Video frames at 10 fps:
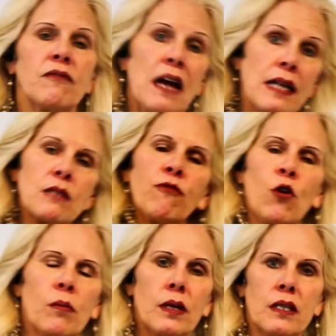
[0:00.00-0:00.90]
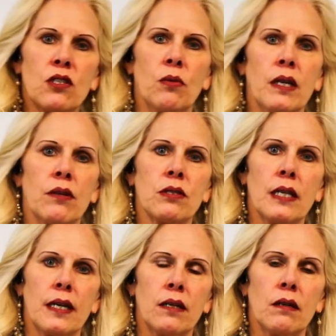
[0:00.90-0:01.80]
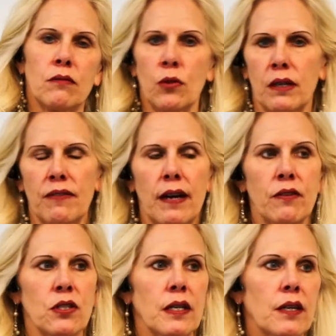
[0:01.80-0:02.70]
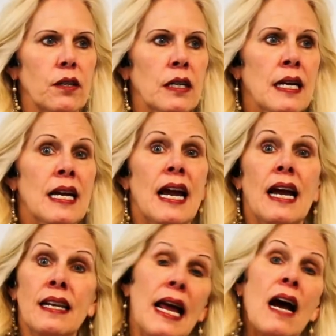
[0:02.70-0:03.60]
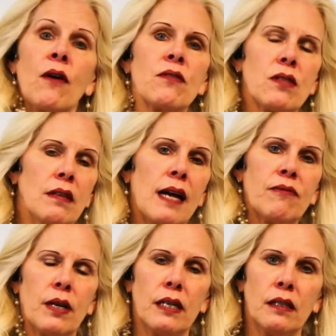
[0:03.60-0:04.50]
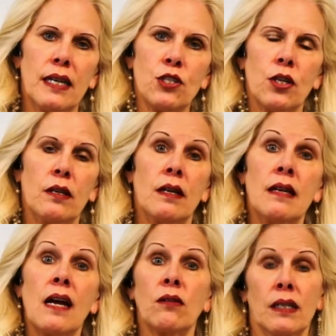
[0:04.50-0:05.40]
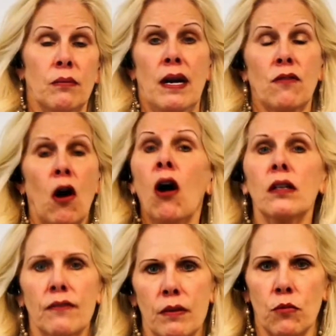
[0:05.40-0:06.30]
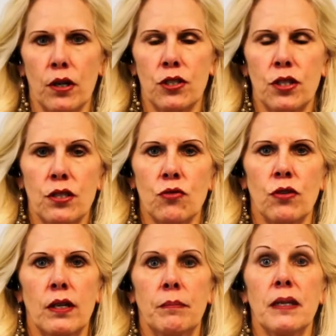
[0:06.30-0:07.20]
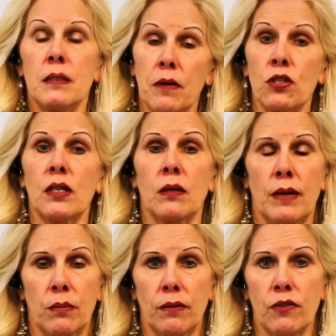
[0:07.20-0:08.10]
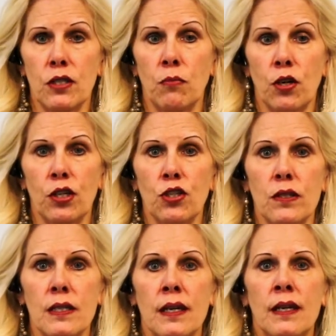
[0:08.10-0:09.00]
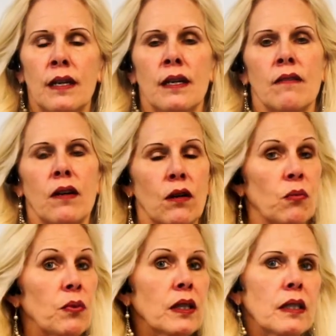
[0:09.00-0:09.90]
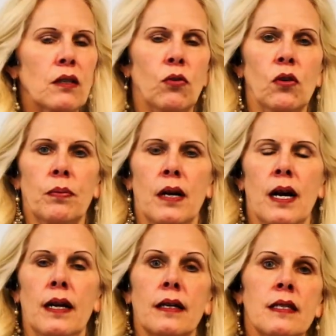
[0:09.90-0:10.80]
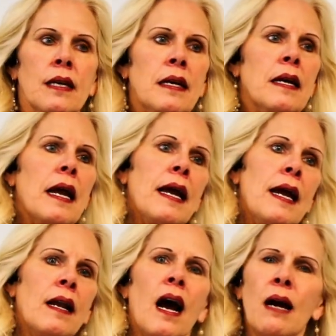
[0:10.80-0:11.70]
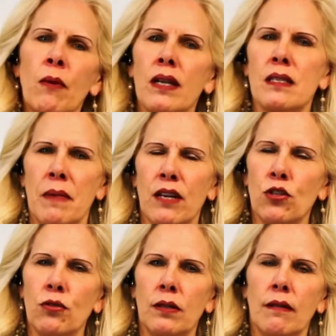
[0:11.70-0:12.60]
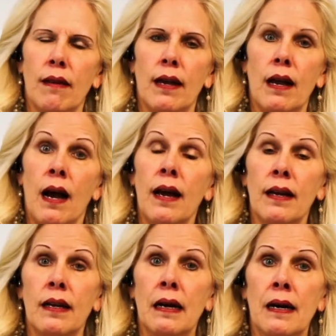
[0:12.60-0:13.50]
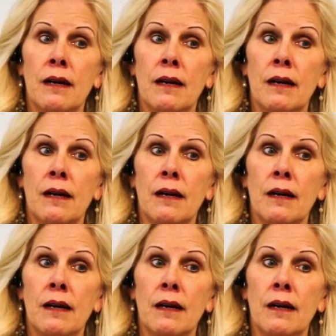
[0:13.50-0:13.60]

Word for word: Fast forward, it's 20 years later, 25 years later, and now there's a lot of regulation, not only around all of the mortgage industry, but especially around reverse mortgages. They're a really cool product, and I wanted to make sure that I,